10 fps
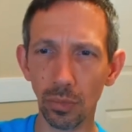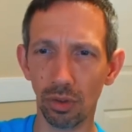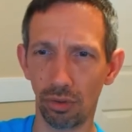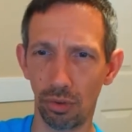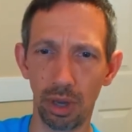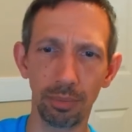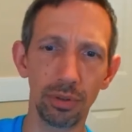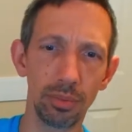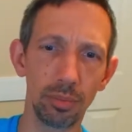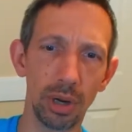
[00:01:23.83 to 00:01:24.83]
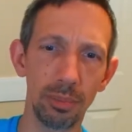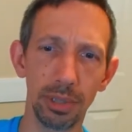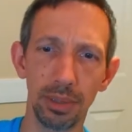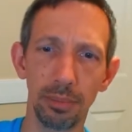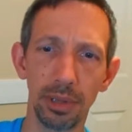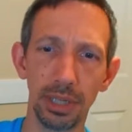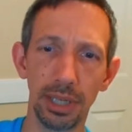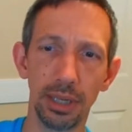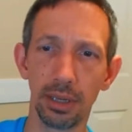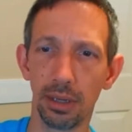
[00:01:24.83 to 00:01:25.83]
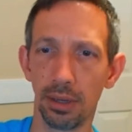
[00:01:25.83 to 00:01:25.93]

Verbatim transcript: So up to probably,